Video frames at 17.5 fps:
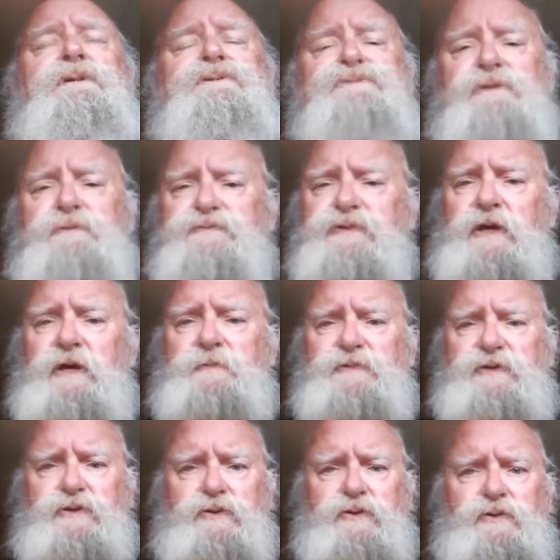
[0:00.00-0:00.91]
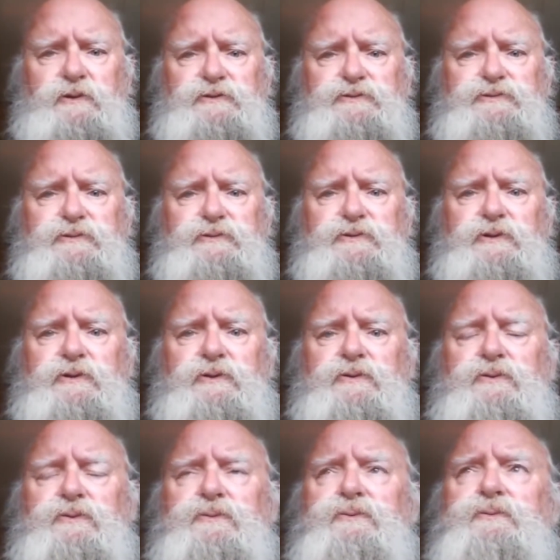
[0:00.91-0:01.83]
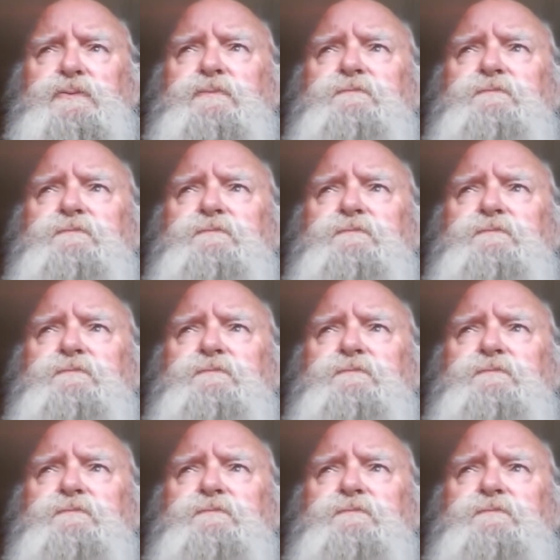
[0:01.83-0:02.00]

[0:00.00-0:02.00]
And some time ago, as you know,